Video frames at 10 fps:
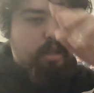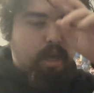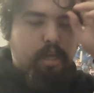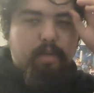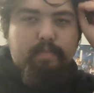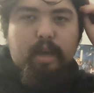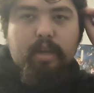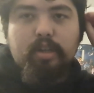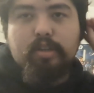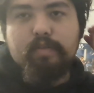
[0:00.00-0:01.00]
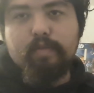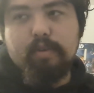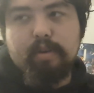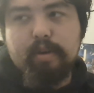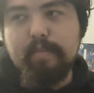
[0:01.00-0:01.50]
I keep that just
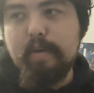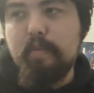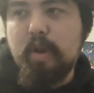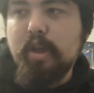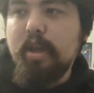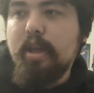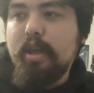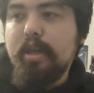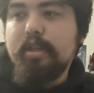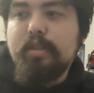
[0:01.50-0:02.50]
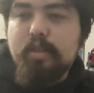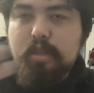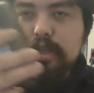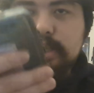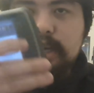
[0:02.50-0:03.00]
for a memory.
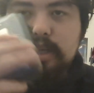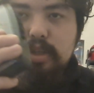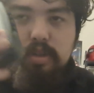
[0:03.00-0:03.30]
These guys,